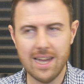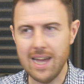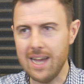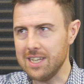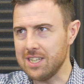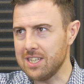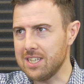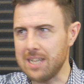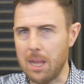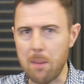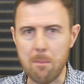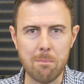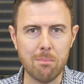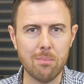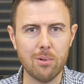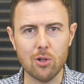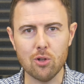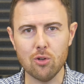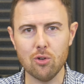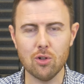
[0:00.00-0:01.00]

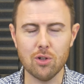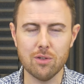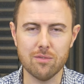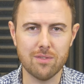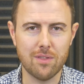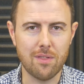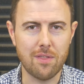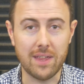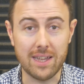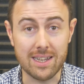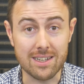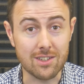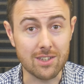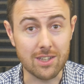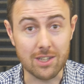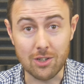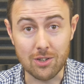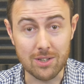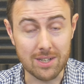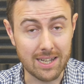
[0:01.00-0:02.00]
assemble all of the things
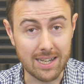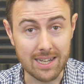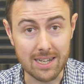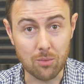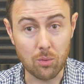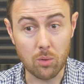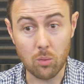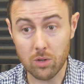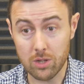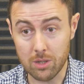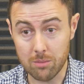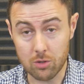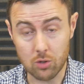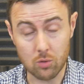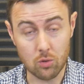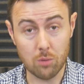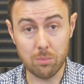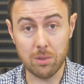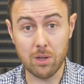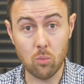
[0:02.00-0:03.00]
that you need. We want them to
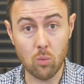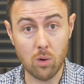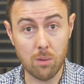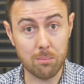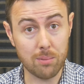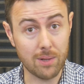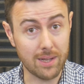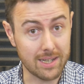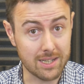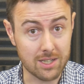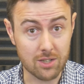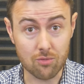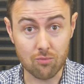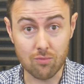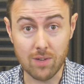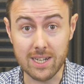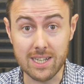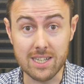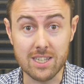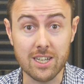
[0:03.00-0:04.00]
all be in one place,
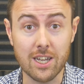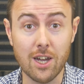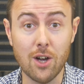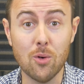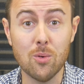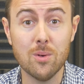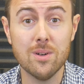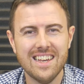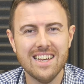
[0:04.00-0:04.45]
ready to go.